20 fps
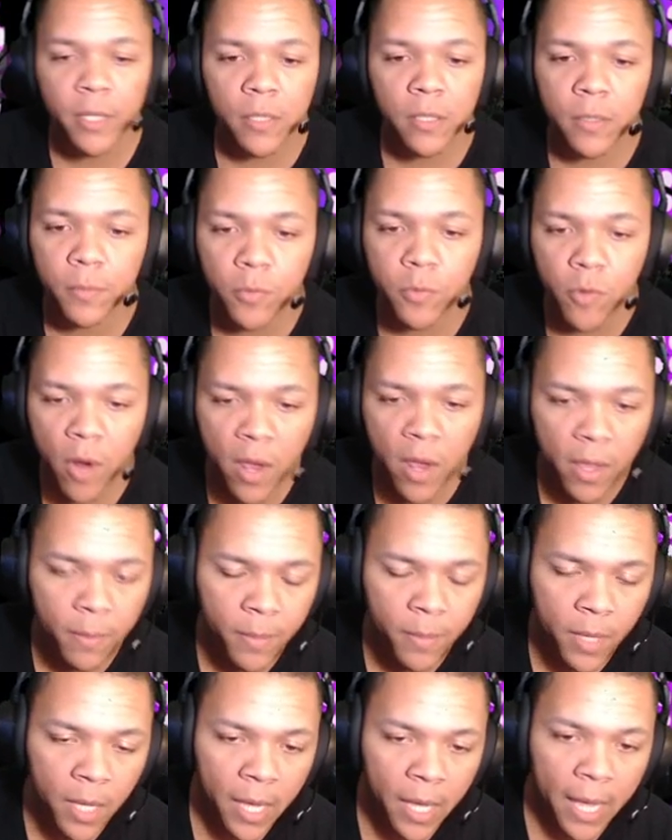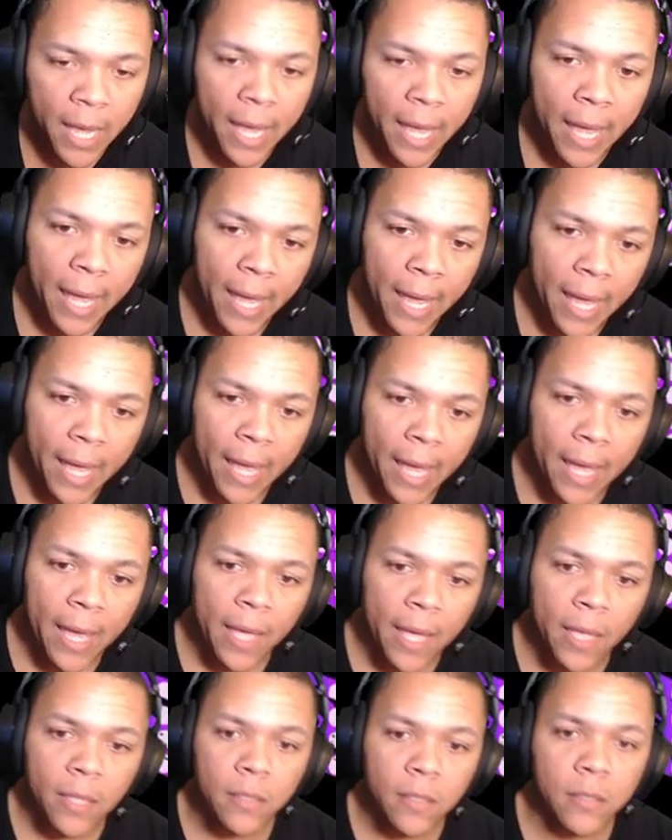subscribe,
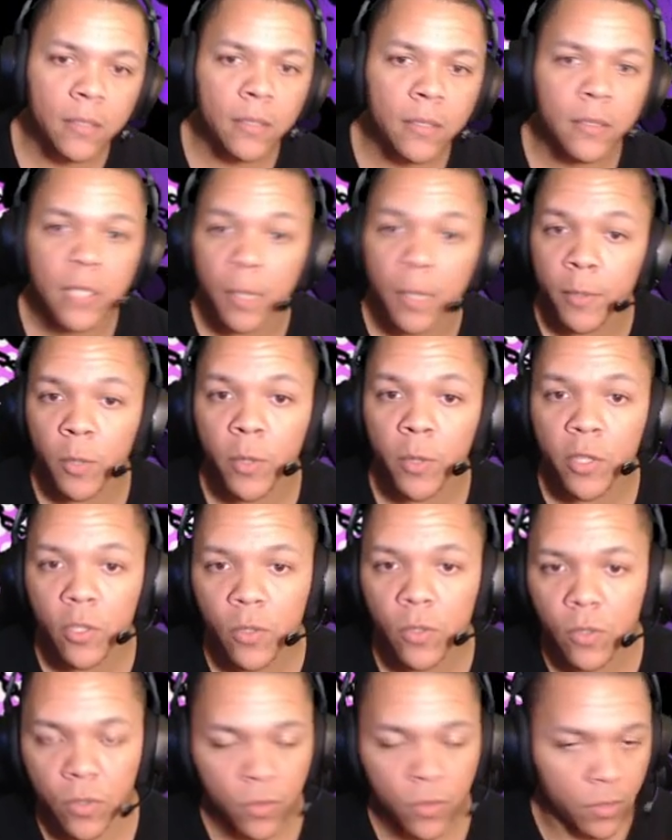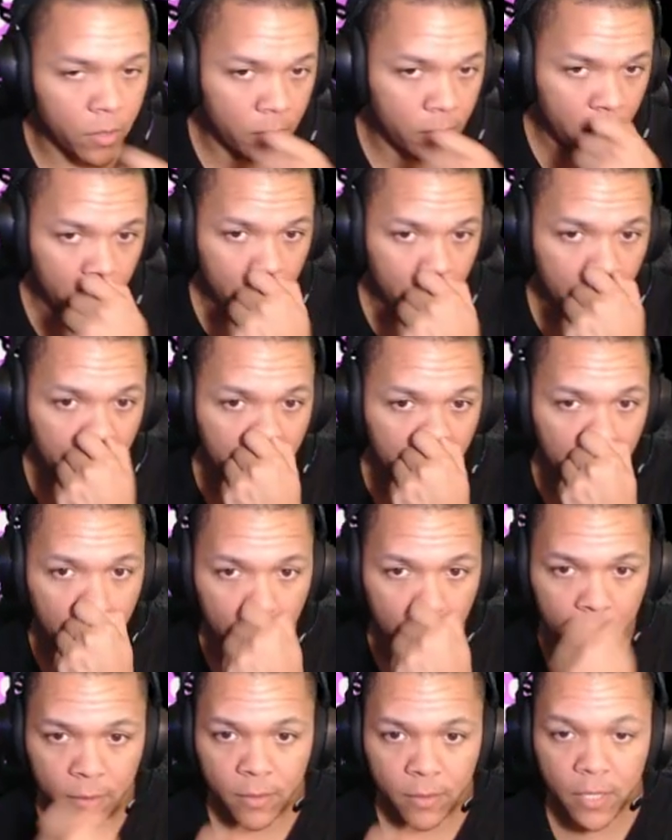and tell me what you use.
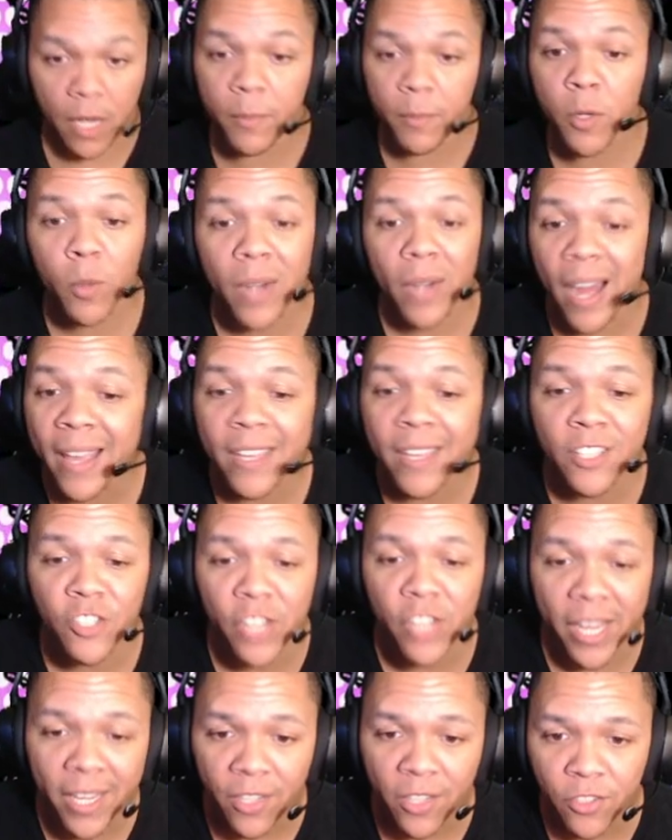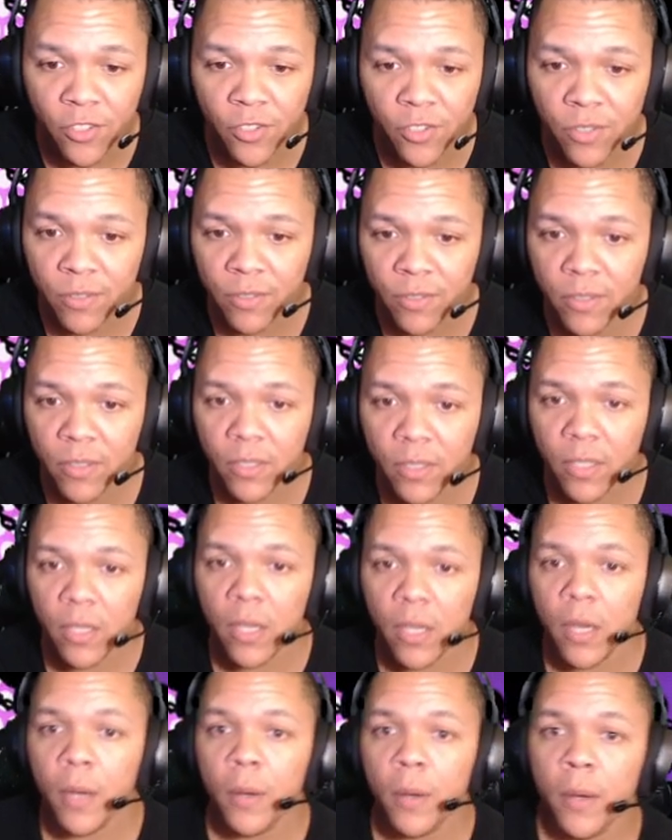Tell me what I can change.
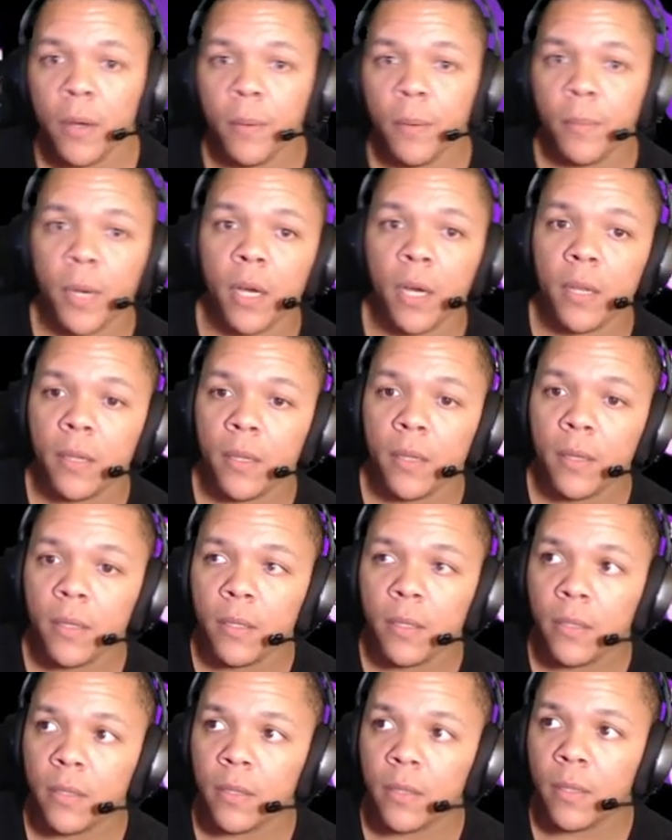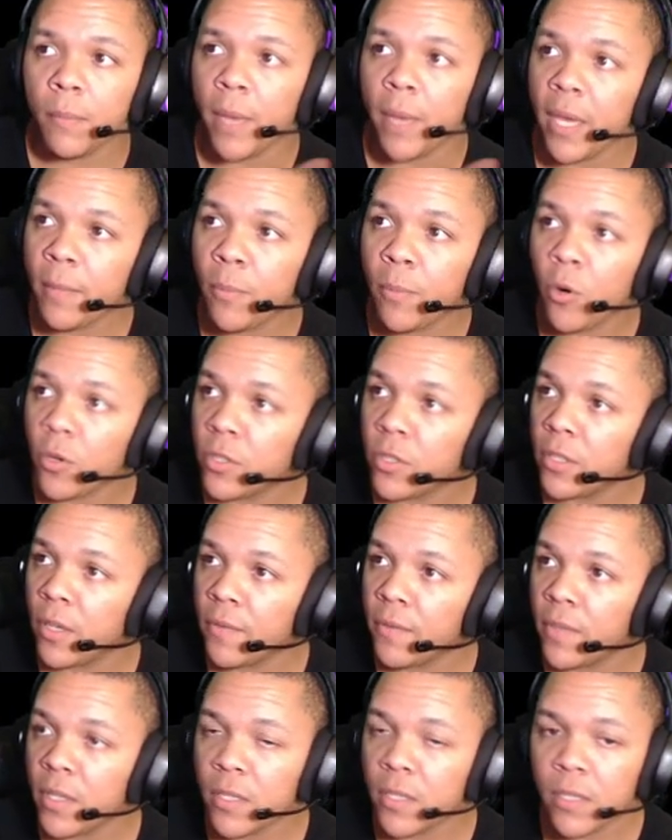But the main portion
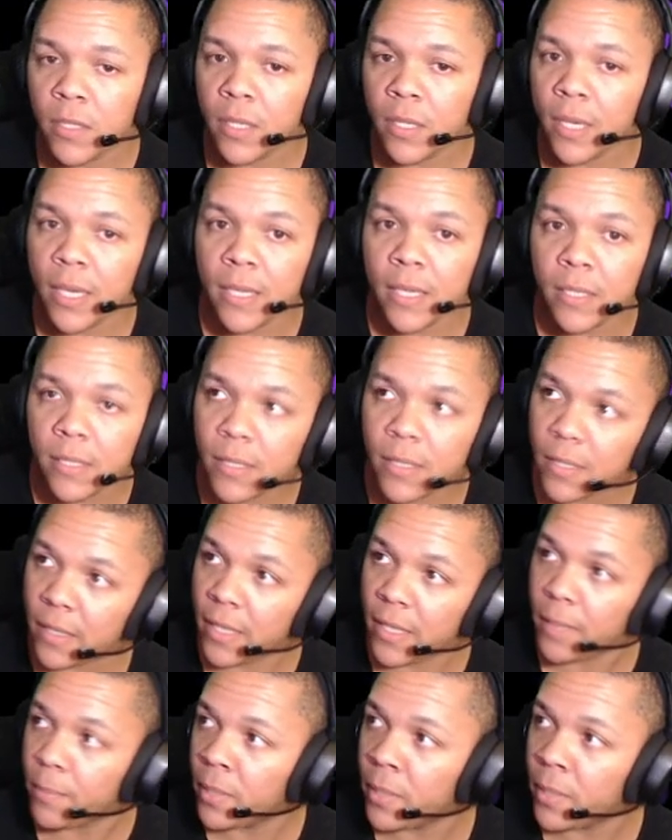of this is sleep.